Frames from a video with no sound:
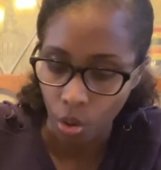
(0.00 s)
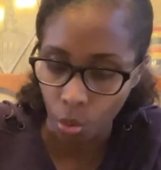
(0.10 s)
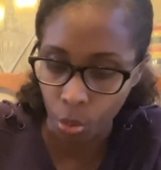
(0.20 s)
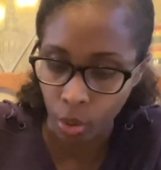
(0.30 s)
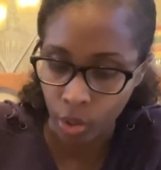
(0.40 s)

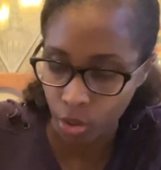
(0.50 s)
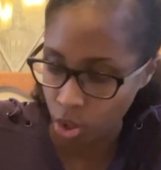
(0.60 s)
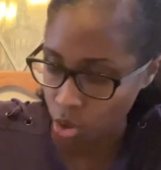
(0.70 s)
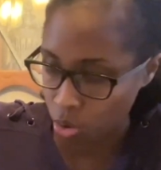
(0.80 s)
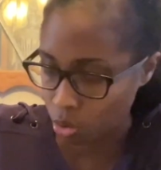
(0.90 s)
or
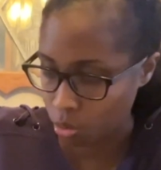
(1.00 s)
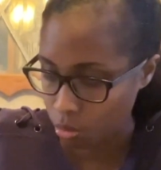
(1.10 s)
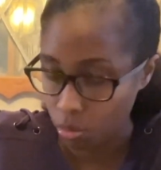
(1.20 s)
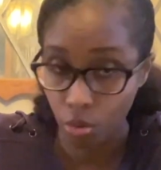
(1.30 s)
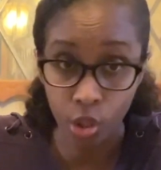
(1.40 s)
to
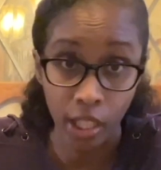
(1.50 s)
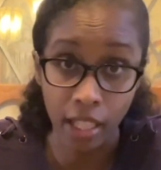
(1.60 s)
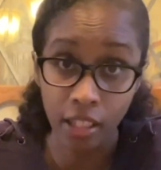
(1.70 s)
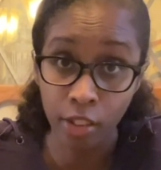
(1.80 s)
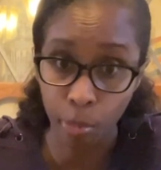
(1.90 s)

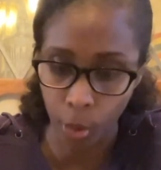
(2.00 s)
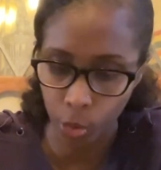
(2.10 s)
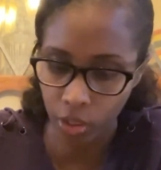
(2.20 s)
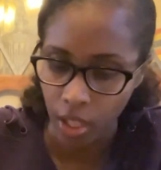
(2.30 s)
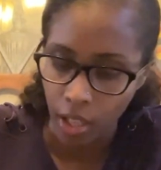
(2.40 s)
create leaf
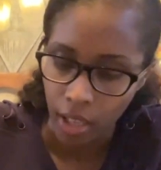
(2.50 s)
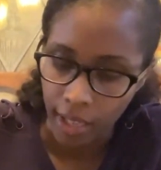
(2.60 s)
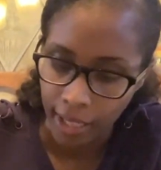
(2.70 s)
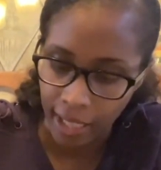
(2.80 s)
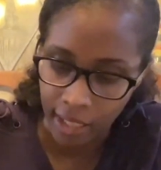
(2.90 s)
mold.
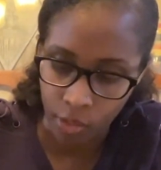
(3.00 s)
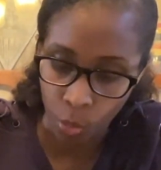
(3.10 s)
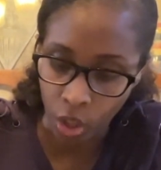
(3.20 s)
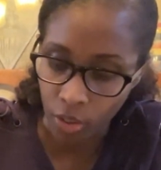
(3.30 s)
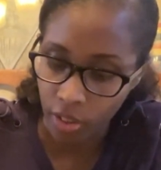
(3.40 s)
And
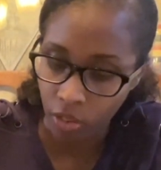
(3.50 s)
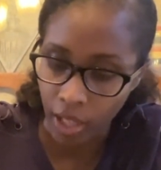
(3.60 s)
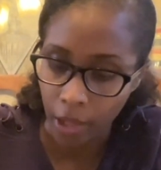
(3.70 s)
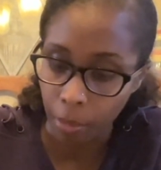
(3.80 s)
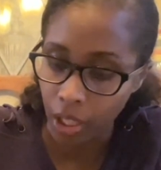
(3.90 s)
we're also
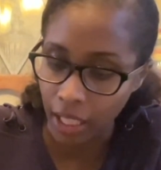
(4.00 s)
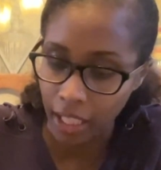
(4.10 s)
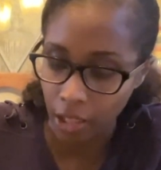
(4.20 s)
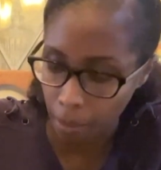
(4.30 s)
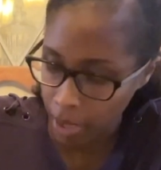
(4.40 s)
like putting it
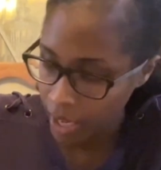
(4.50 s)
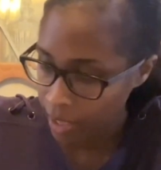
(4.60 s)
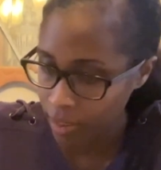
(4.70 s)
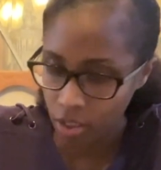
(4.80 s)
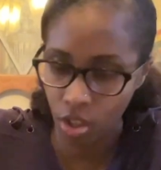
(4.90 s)
in the
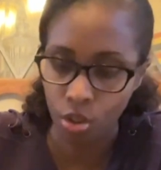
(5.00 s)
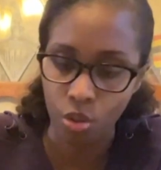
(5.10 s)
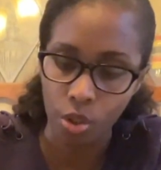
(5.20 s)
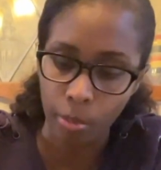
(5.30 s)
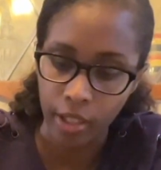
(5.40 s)
beds to
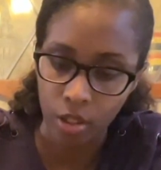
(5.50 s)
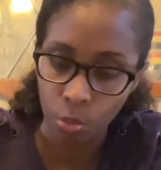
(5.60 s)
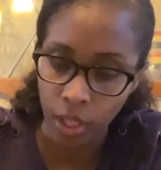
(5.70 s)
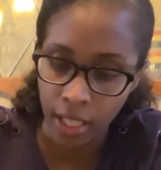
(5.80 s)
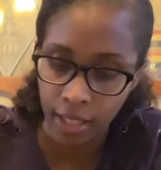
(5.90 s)
suppress
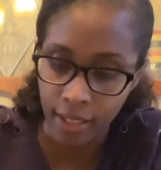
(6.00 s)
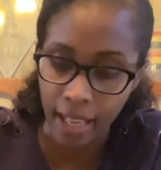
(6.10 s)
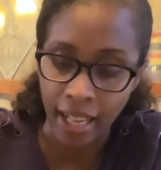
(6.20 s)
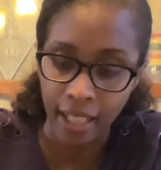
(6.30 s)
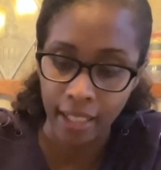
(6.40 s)
weeds
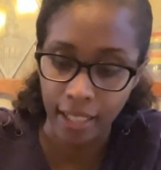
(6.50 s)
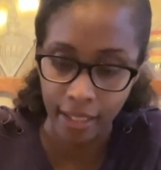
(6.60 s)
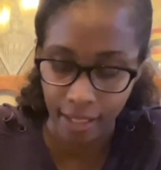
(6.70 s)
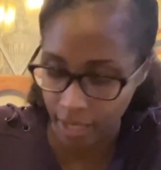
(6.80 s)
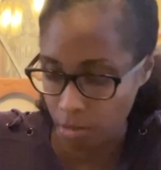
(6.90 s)
and at
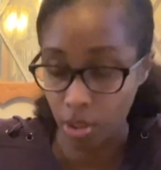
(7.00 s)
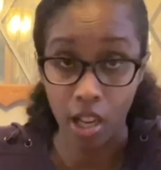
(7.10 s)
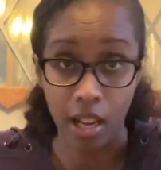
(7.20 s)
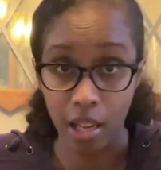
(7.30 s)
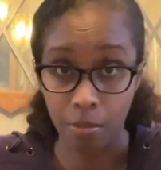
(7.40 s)
the same
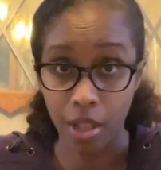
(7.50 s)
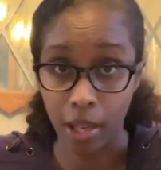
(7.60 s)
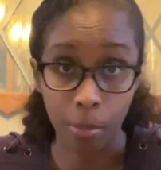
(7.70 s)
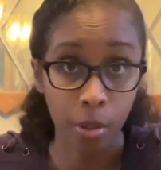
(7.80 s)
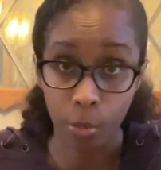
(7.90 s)
time
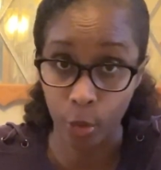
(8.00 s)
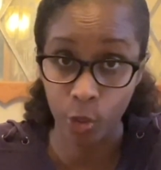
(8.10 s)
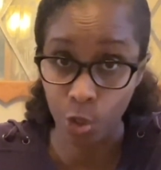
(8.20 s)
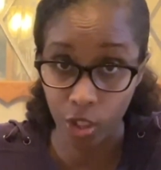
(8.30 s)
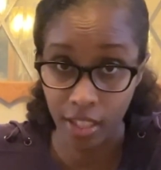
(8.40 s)
like put more
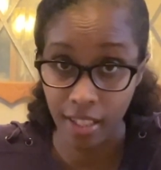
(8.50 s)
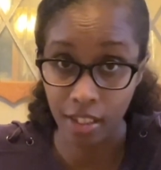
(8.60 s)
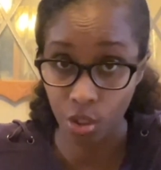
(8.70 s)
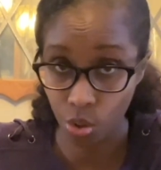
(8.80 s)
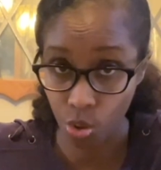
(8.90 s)
nutrients
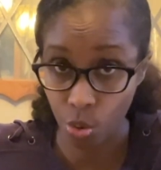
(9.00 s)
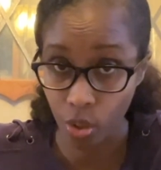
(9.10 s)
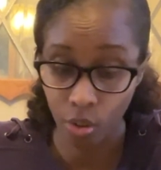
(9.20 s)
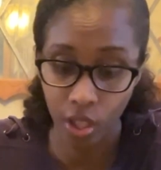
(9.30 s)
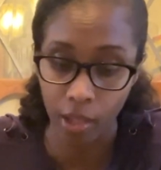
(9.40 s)
into the
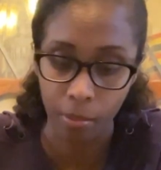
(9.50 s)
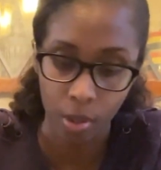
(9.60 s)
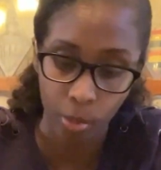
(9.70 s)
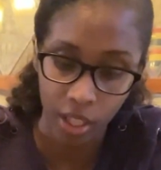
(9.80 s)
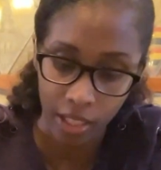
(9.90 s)
soil come
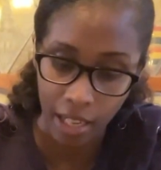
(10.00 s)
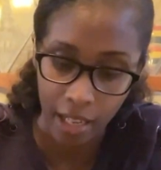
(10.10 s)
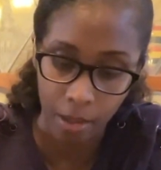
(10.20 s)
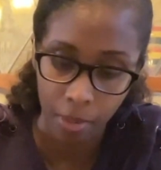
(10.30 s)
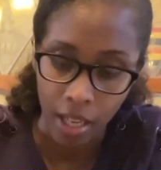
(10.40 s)

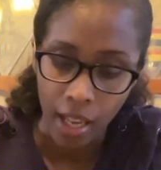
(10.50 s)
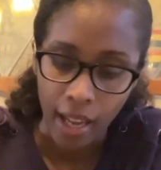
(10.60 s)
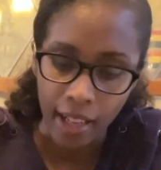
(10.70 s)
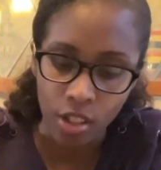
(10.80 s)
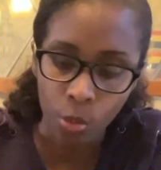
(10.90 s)
springtime.
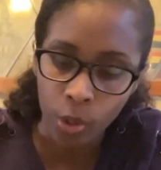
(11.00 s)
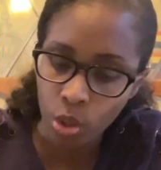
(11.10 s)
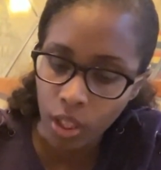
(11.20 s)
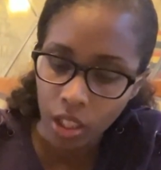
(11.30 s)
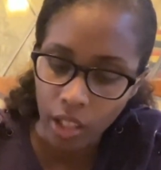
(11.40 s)
And so we're
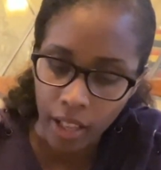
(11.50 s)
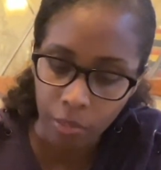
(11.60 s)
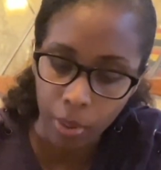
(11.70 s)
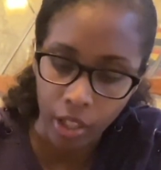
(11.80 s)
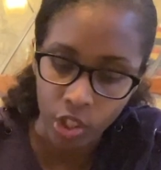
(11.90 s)
doing a lot of
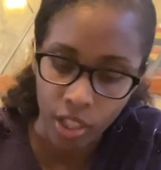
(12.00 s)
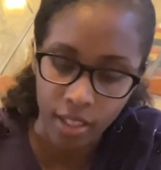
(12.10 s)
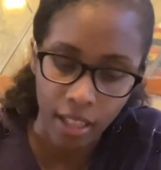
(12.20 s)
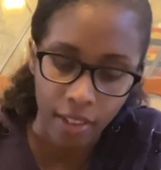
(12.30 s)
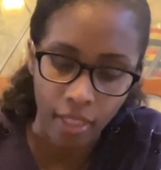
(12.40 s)
projects
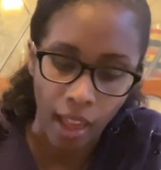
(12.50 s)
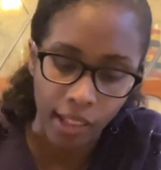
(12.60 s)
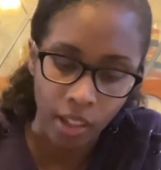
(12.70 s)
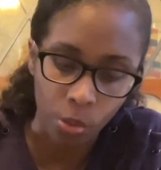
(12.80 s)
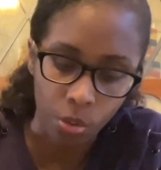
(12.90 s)
like
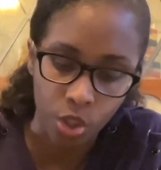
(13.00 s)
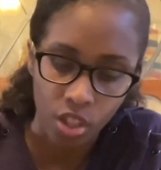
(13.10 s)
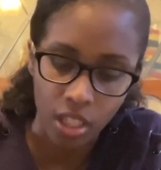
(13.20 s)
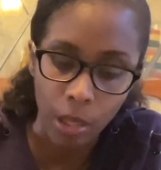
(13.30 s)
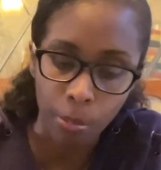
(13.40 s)
that that will
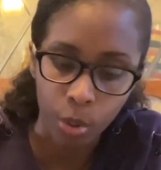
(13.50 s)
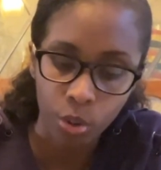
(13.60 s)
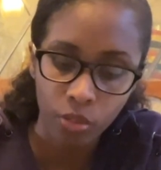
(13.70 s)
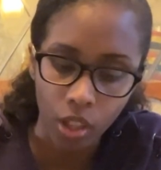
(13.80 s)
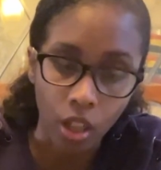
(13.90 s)
just
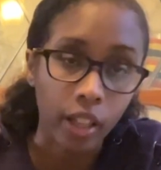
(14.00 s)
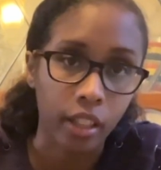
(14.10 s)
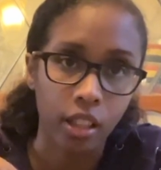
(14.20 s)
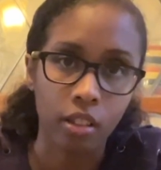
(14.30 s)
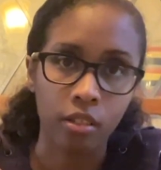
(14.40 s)
improve the
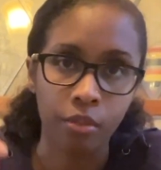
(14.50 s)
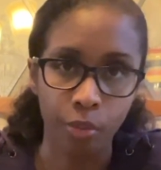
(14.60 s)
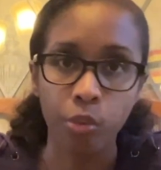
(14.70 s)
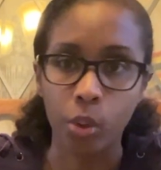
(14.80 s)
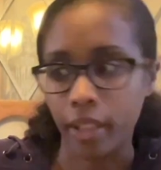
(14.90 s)
garden
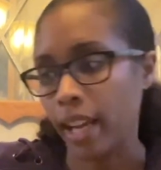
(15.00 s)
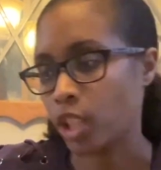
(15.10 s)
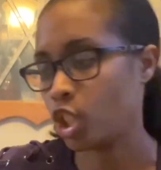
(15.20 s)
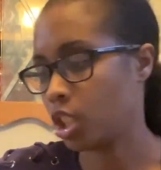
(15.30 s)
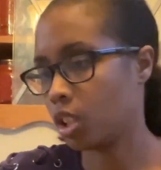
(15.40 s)
for
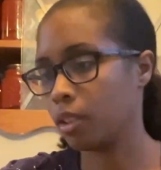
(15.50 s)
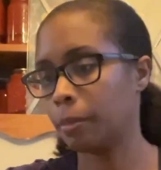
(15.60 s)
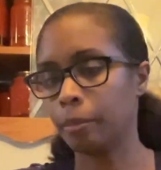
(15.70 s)
next year.